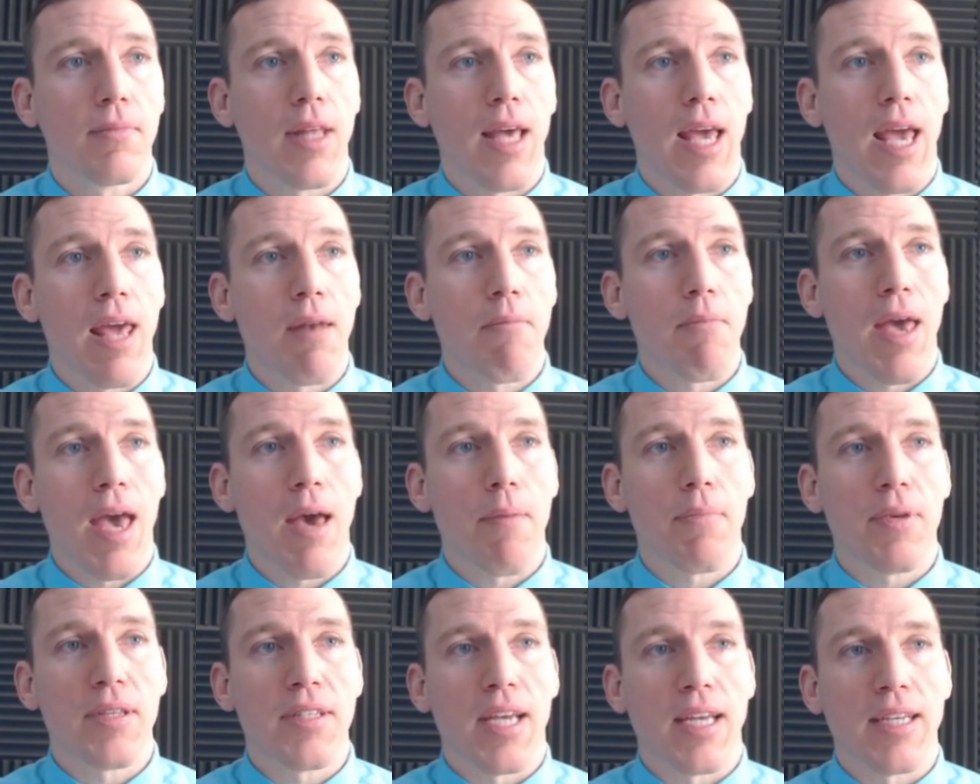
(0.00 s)

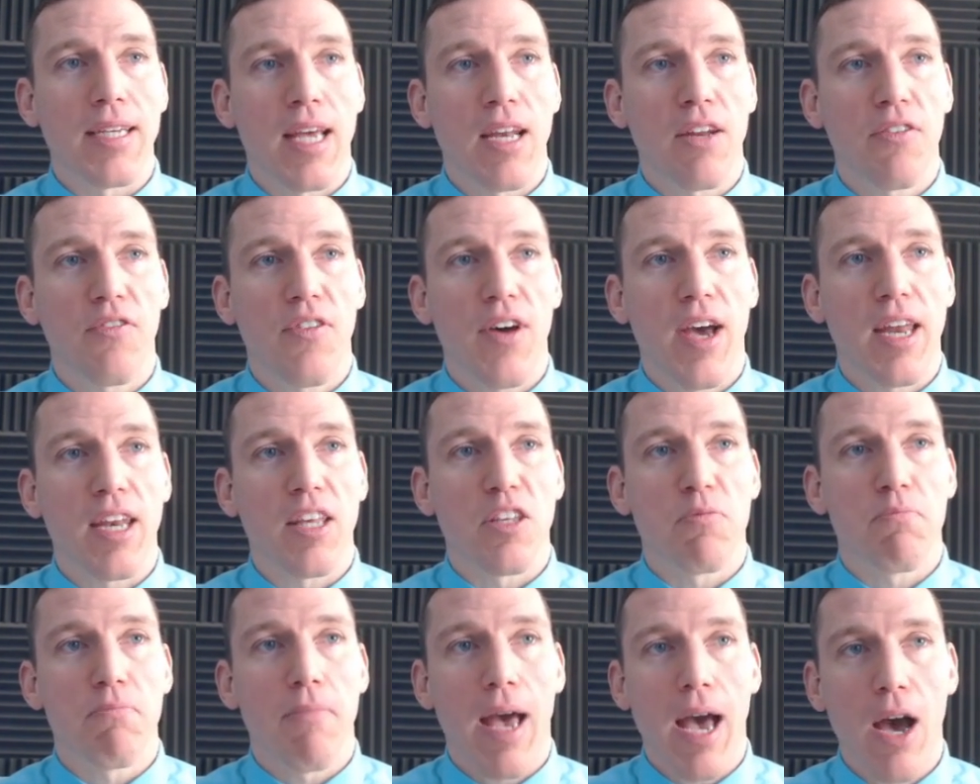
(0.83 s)
Nmap is identified as
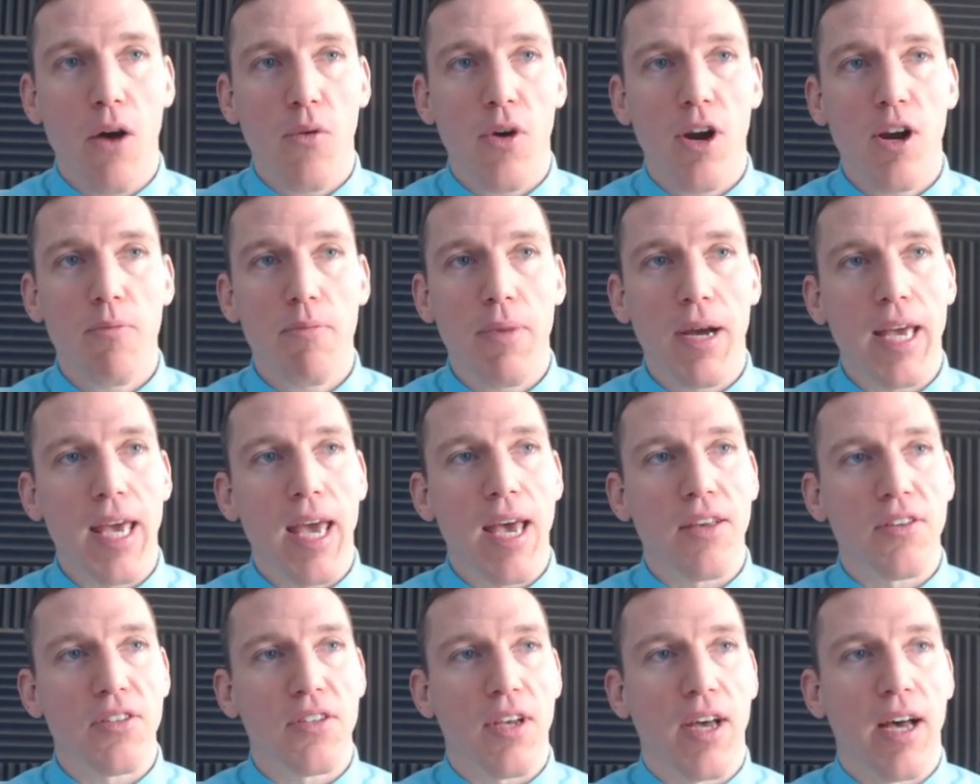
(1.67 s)
malware by
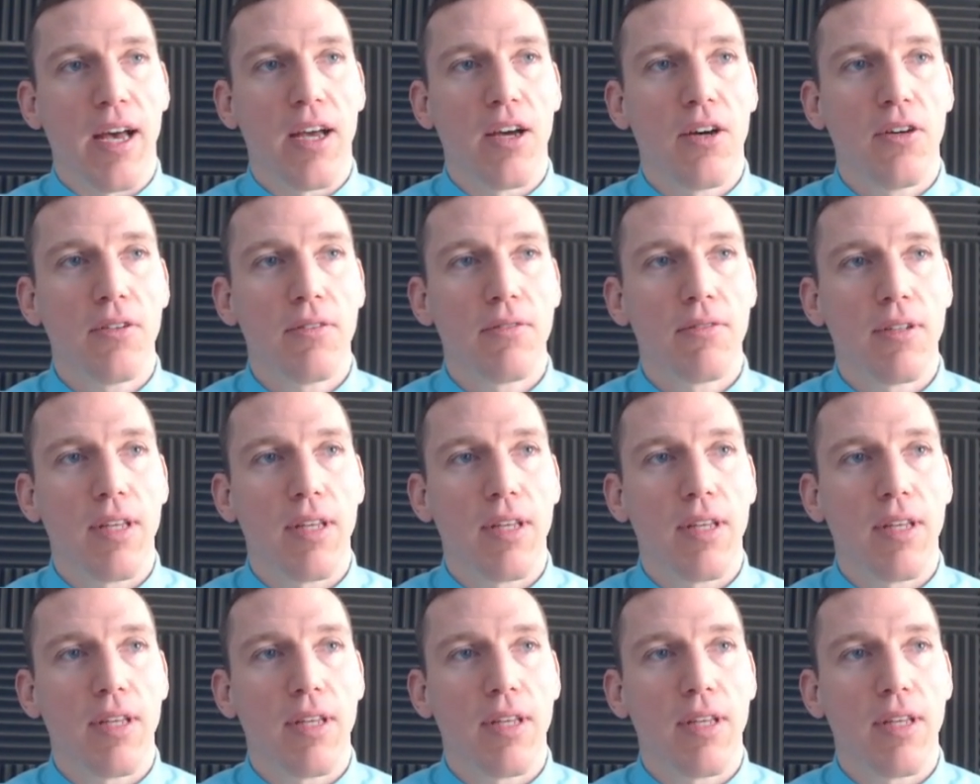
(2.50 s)
Sguil.